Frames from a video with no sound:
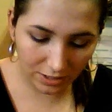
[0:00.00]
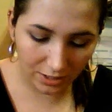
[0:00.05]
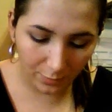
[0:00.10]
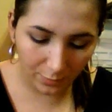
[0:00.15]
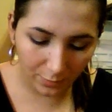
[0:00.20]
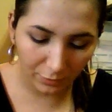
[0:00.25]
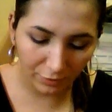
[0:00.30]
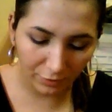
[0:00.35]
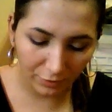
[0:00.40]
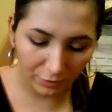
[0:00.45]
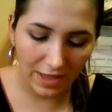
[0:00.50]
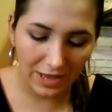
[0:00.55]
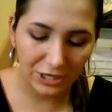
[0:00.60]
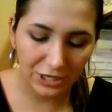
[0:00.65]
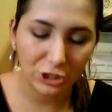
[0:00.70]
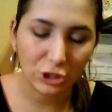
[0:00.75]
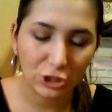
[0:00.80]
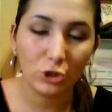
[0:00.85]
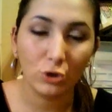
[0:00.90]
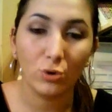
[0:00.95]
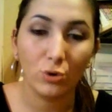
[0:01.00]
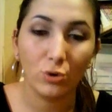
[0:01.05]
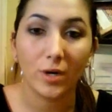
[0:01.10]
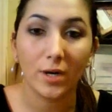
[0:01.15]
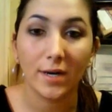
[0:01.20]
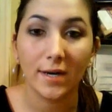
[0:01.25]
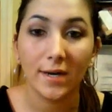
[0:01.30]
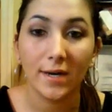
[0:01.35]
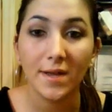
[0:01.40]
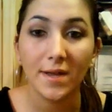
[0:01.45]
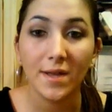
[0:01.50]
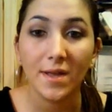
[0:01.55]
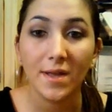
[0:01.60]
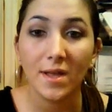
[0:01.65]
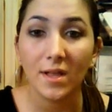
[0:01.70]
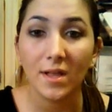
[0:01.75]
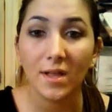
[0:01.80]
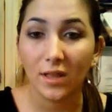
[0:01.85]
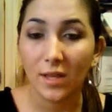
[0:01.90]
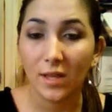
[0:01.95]
to prevent your
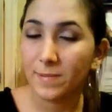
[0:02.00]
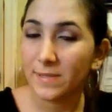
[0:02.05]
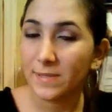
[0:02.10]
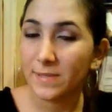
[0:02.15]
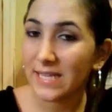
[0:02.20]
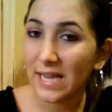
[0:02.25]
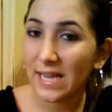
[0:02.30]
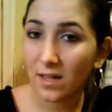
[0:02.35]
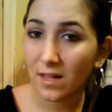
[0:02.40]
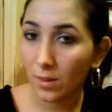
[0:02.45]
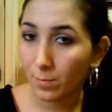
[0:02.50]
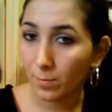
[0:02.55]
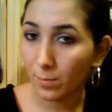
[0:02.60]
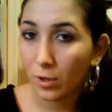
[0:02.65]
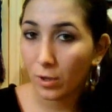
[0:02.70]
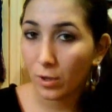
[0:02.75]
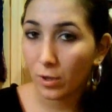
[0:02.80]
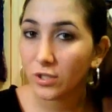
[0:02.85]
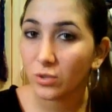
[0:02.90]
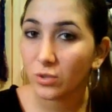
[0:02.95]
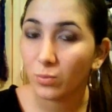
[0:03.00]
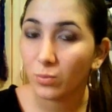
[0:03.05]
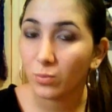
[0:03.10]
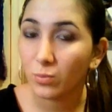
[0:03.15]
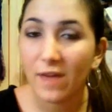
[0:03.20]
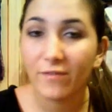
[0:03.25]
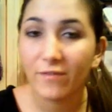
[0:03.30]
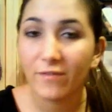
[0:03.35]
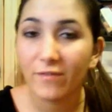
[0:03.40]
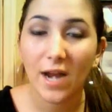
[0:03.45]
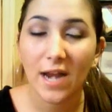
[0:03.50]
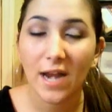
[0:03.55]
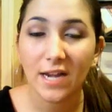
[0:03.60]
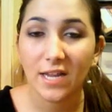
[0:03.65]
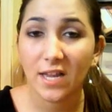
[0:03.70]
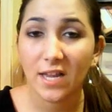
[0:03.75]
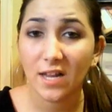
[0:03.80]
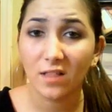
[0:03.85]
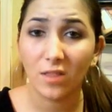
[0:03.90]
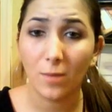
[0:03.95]
lipstick, lip gloss, whatever,
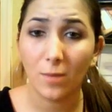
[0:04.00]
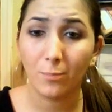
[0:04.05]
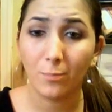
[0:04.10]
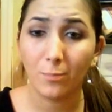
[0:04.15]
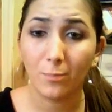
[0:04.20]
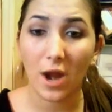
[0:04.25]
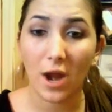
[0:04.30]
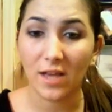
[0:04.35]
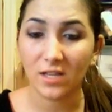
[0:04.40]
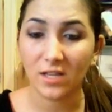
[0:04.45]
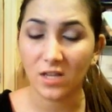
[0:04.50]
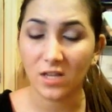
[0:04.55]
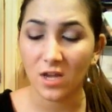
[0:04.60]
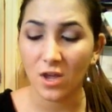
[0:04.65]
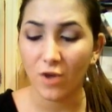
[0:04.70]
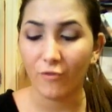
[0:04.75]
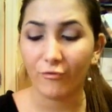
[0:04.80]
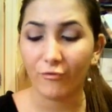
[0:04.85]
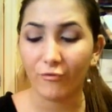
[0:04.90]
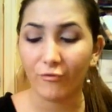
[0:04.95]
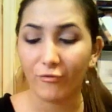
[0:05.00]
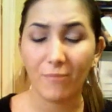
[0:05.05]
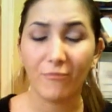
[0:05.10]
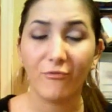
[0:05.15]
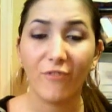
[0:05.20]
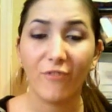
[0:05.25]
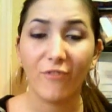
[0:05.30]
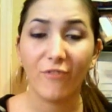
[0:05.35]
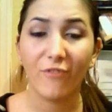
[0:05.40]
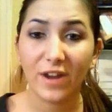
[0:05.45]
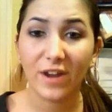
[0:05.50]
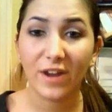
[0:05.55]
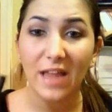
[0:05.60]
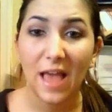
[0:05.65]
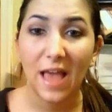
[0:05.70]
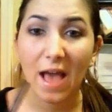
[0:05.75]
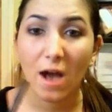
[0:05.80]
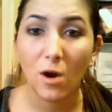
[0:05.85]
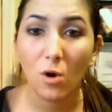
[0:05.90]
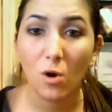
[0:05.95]
any kind of lip product from
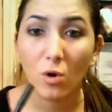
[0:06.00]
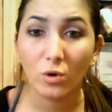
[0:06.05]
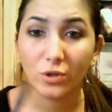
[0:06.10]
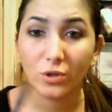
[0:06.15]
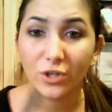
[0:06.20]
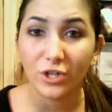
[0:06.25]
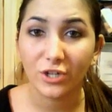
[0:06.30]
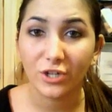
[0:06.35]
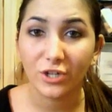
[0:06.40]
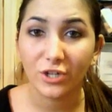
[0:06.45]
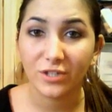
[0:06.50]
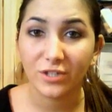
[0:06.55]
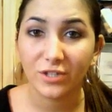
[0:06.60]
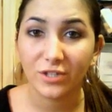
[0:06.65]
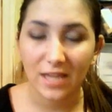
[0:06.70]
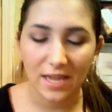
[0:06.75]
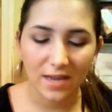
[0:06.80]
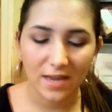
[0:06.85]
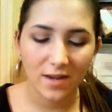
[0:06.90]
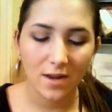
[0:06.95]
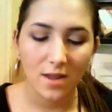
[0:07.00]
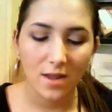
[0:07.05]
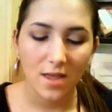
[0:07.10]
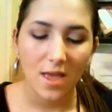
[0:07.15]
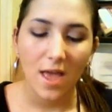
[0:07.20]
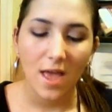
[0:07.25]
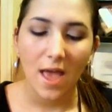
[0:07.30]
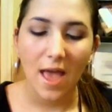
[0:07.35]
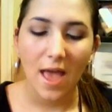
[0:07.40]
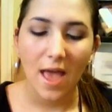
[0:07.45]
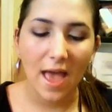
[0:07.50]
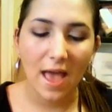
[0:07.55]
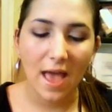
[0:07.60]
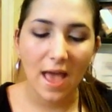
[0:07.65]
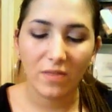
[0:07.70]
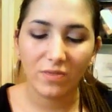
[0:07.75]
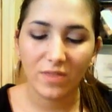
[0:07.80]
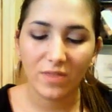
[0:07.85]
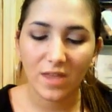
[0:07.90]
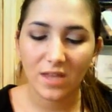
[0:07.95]
feathering out onto your skin.
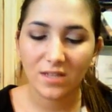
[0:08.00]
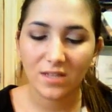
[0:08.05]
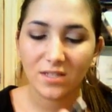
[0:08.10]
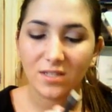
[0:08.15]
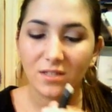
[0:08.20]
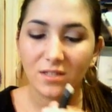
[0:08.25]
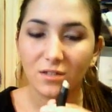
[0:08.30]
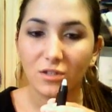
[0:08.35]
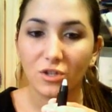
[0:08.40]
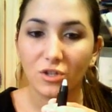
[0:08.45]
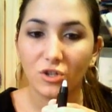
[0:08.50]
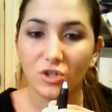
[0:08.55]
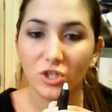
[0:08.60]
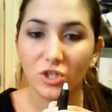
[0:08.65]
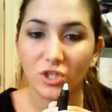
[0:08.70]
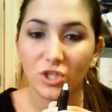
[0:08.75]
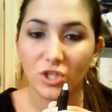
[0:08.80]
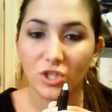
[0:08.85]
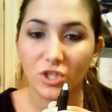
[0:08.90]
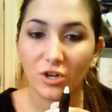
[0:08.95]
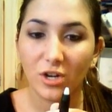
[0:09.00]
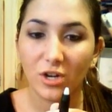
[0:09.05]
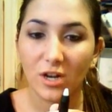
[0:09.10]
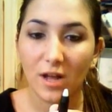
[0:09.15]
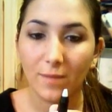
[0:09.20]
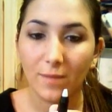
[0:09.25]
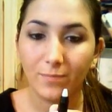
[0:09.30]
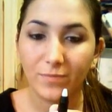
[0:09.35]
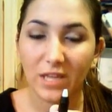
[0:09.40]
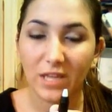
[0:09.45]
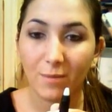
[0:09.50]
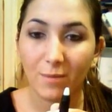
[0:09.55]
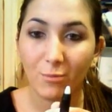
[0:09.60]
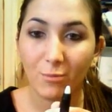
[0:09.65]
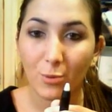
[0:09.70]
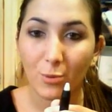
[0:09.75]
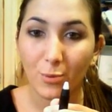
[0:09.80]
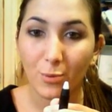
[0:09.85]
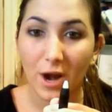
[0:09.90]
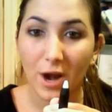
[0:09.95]
And this, you just turn it up to
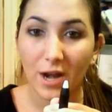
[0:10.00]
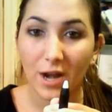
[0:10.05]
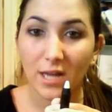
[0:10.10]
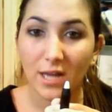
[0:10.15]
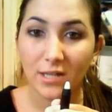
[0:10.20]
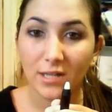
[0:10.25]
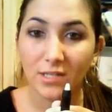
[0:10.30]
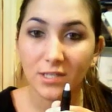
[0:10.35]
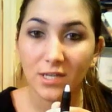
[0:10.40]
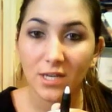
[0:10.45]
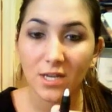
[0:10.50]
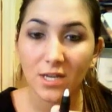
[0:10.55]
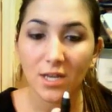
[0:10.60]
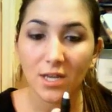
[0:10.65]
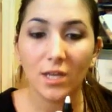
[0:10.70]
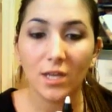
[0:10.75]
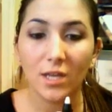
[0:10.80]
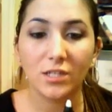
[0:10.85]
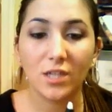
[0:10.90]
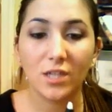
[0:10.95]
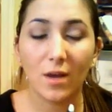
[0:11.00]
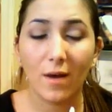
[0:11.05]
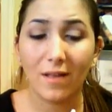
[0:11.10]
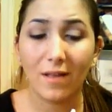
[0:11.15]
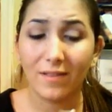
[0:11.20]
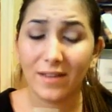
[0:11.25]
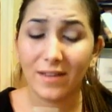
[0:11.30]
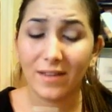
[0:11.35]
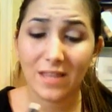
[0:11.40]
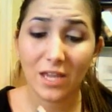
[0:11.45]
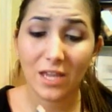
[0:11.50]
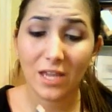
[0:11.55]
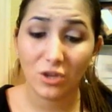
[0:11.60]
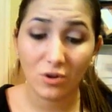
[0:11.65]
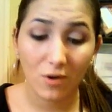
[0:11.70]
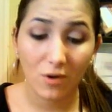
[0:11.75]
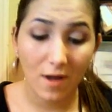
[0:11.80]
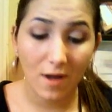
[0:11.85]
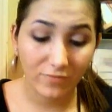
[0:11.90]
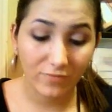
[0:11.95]
get more product. So I like that
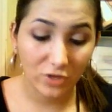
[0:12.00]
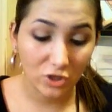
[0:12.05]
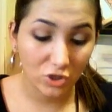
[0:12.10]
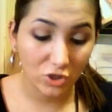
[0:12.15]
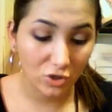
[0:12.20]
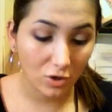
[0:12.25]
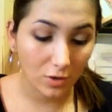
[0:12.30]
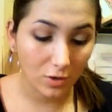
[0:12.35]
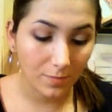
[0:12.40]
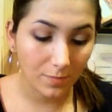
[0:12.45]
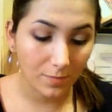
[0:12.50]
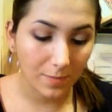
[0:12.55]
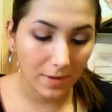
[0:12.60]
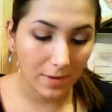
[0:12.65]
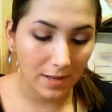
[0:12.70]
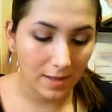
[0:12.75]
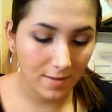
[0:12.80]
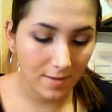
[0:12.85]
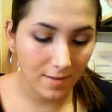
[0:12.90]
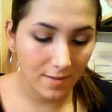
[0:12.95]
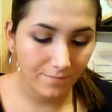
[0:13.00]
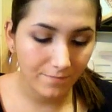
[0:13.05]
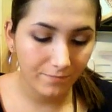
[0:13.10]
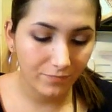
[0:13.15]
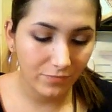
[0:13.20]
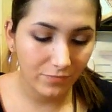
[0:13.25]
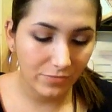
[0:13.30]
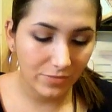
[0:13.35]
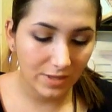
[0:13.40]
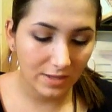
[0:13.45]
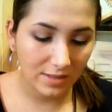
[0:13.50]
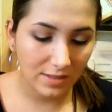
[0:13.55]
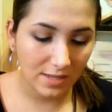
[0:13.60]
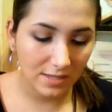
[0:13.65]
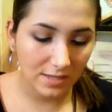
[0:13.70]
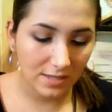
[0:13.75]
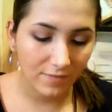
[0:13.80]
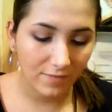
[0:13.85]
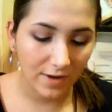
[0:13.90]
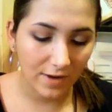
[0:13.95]
you don't have to sharpen it. I think
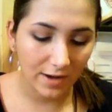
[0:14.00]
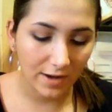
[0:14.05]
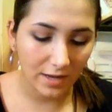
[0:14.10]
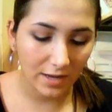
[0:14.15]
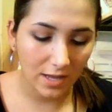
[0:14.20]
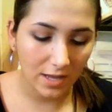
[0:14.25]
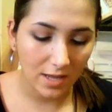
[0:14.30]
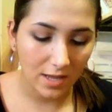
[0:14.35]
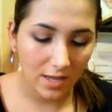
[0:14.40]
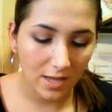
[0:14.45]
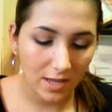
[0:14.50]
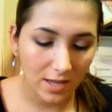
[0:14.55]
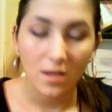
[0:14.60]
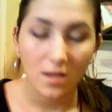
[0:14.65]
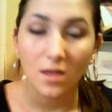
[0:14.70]
that's very